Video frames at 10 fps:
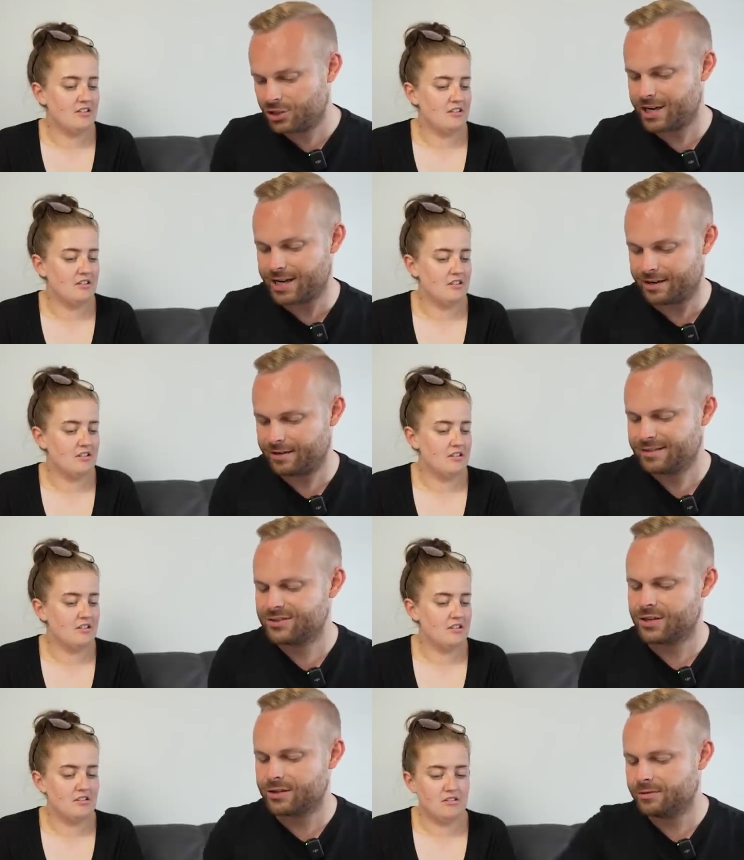Speaker 1: chin.
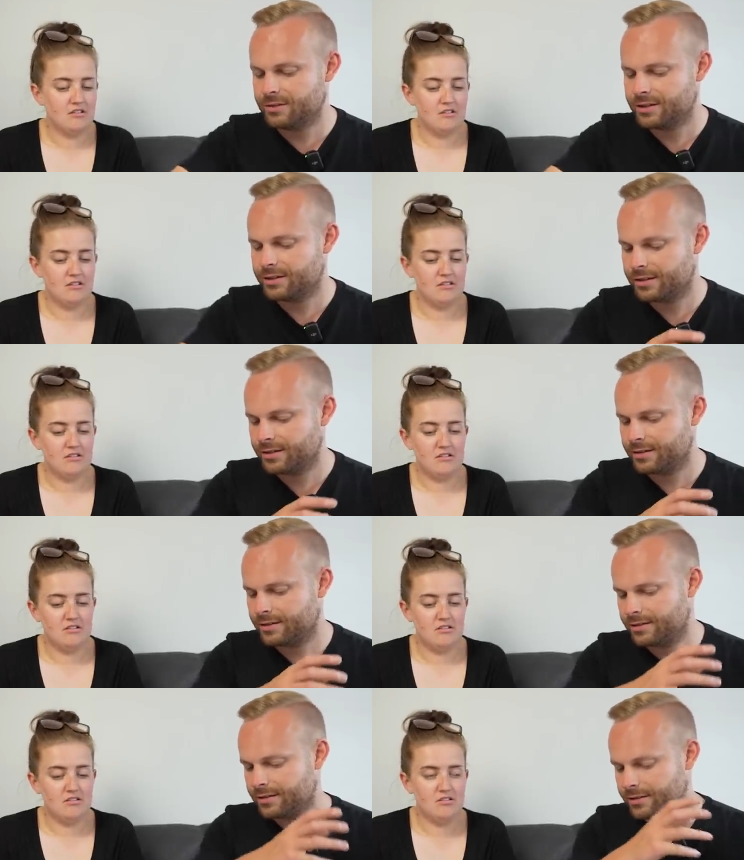So,
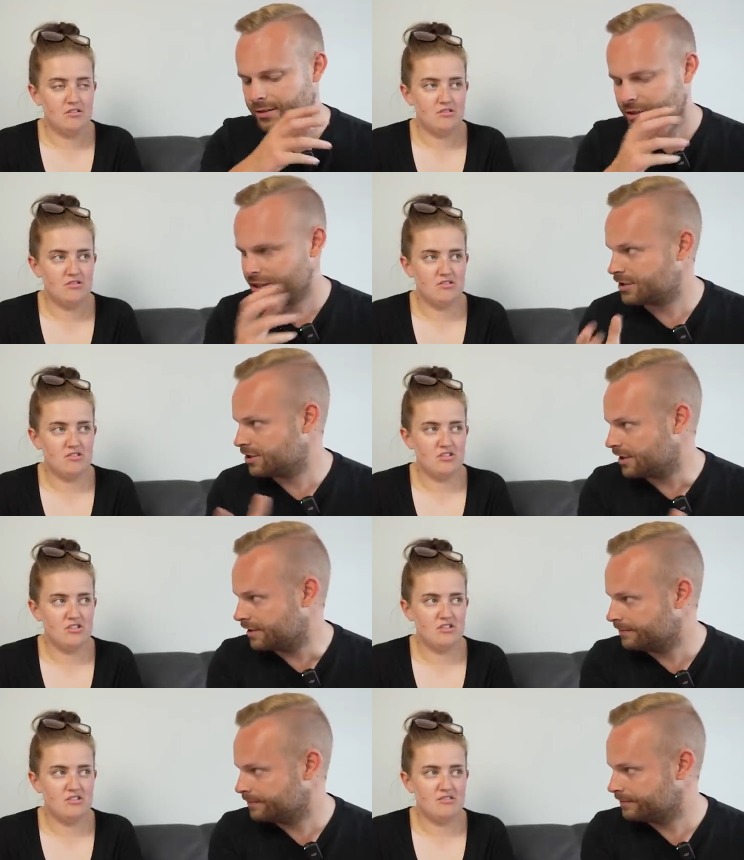shed
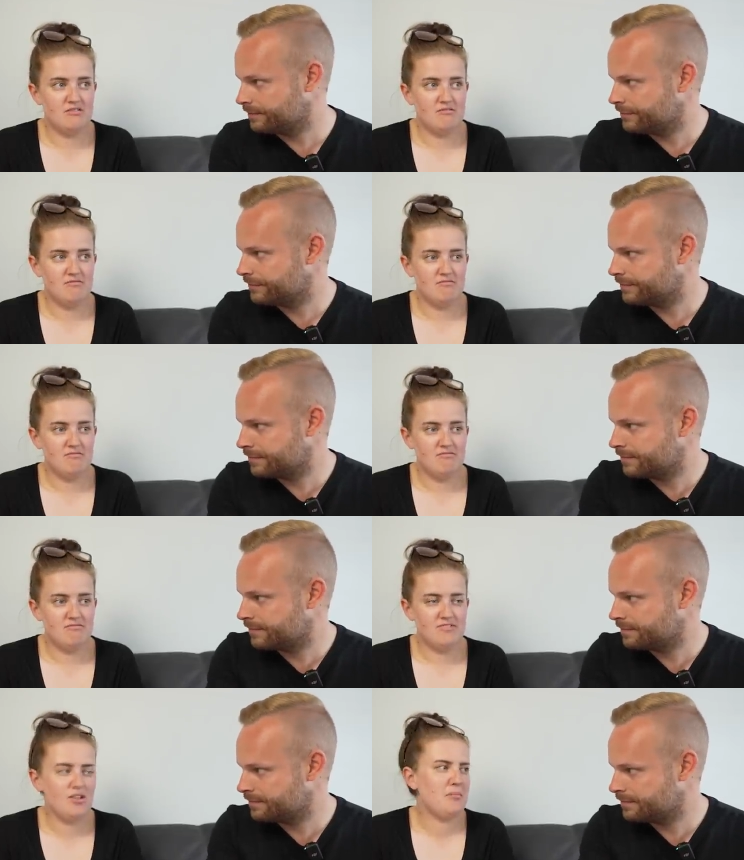chin.
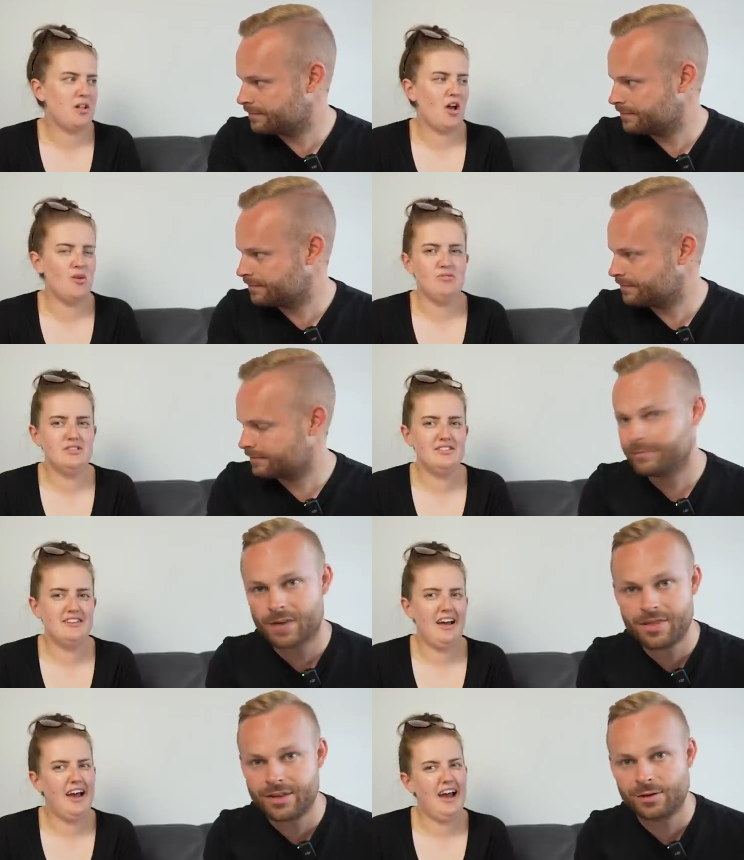
Speaker 2: So I'm close.
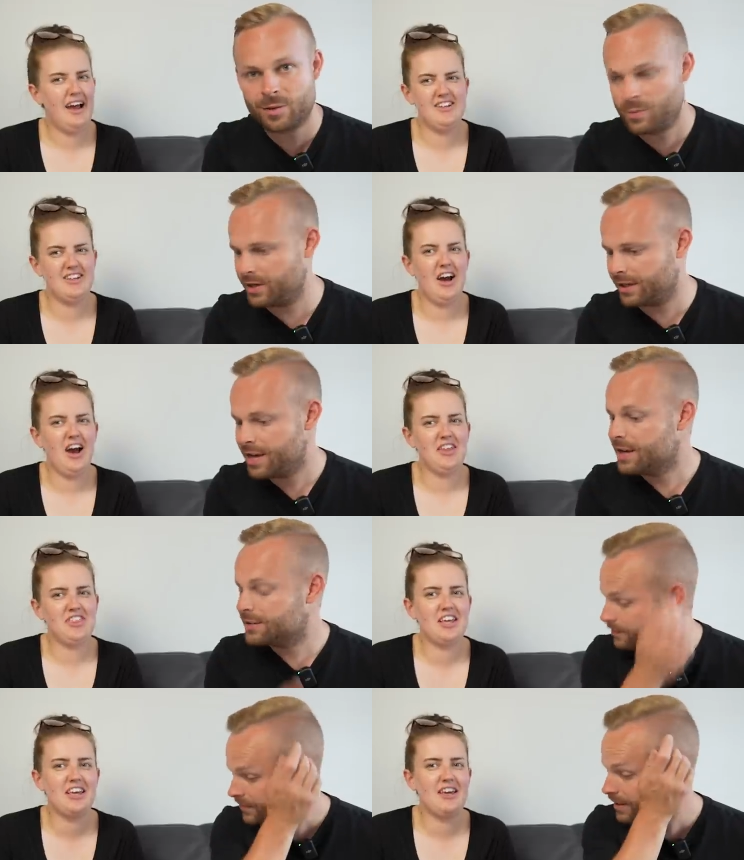
Speaker 1: I think you're I, pretty. I
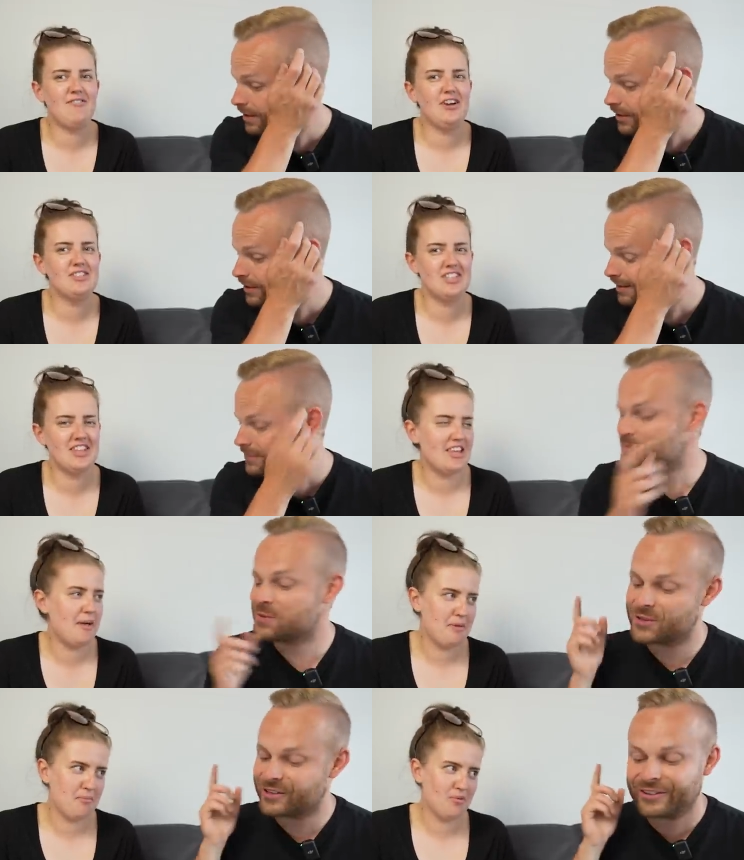
Speaker 2: think if I said
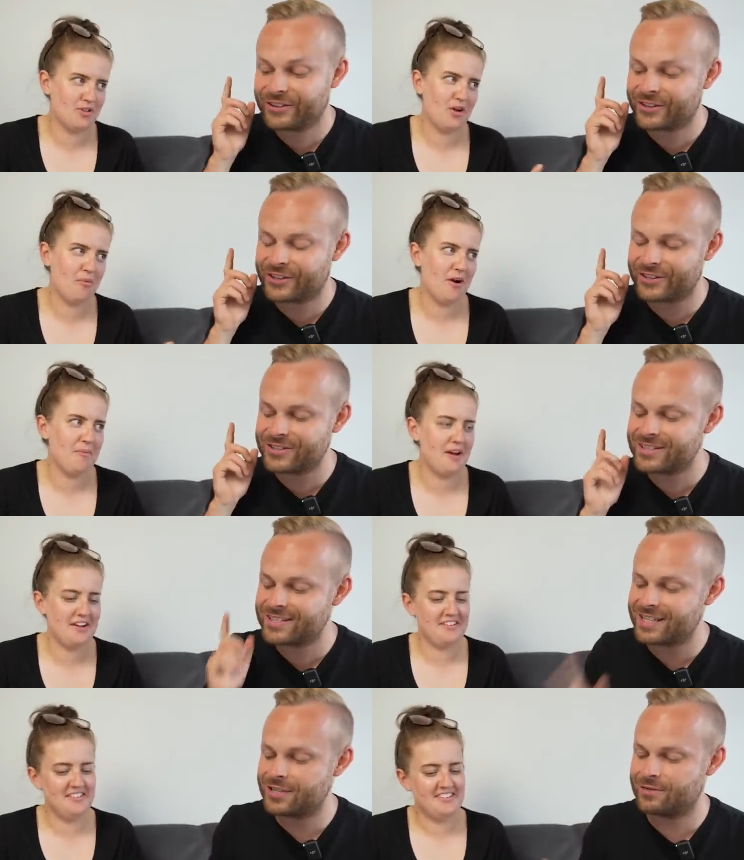that, people would know what
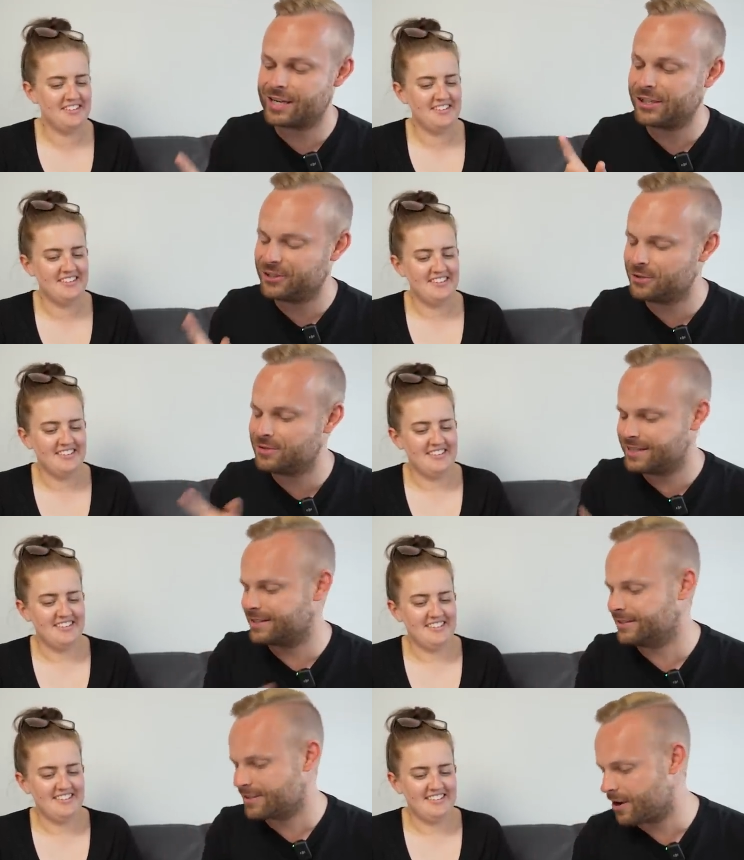
Speaker 1: Considering you
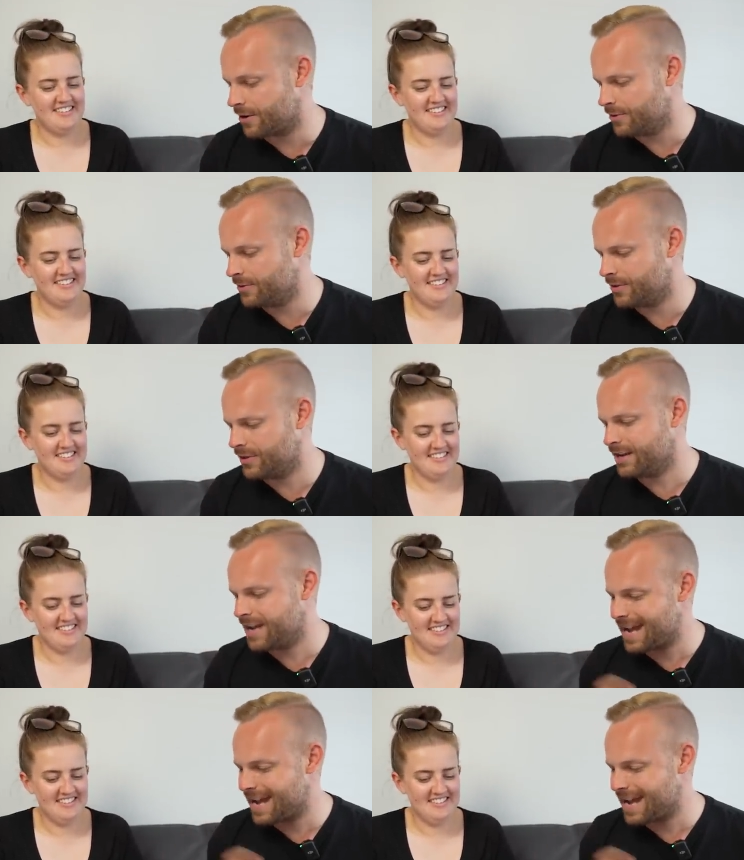didn't know the